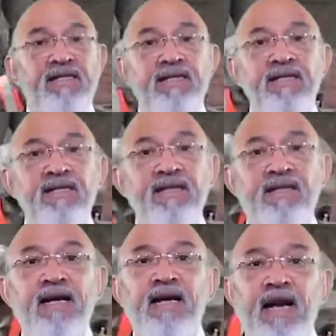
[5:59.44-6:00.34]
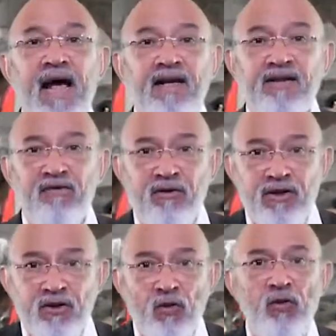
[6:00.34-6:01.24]
since they lack the
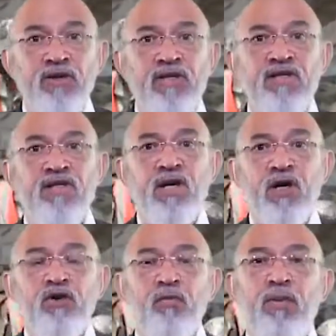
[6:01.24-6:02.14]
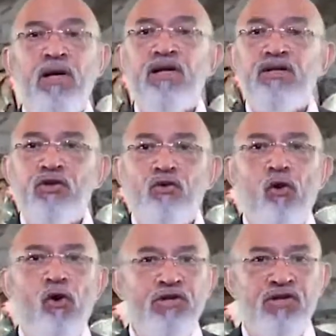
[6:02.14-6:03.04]
resources to build strong